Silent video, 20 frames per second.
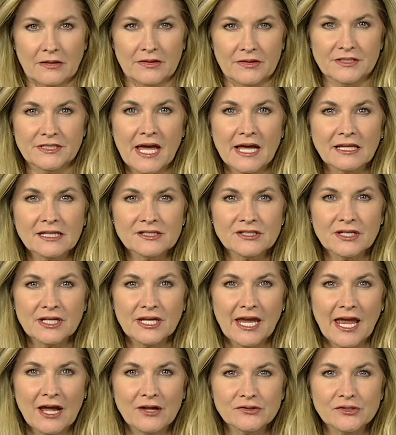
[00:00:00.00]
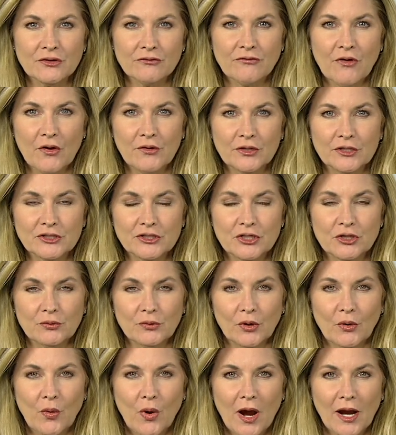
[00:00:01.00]
The Dallas City Council voted to
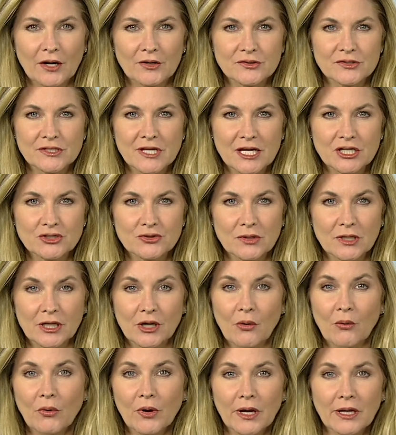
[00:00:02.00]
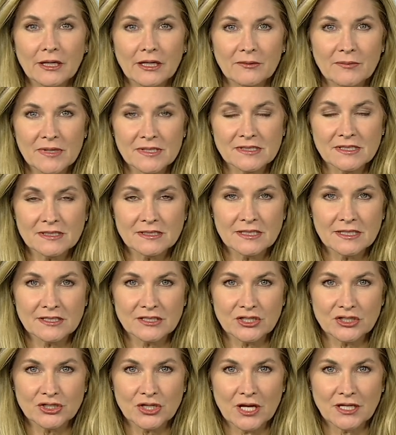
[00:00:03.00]
require sexually oriented businesses
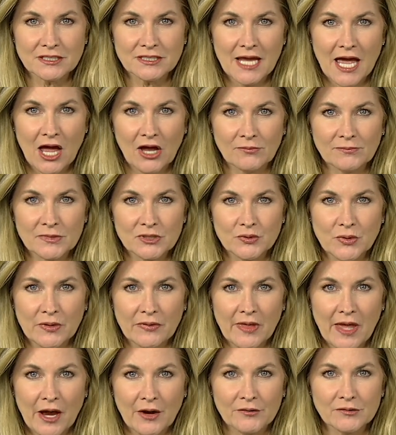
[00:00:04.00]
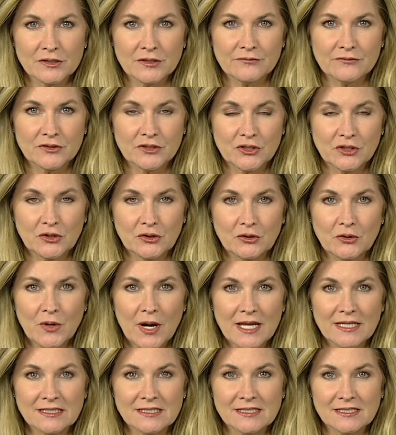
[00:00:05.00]
to shut down between the hours of 2
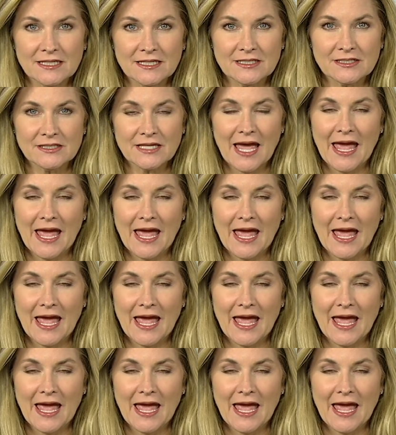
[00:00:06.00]
and 6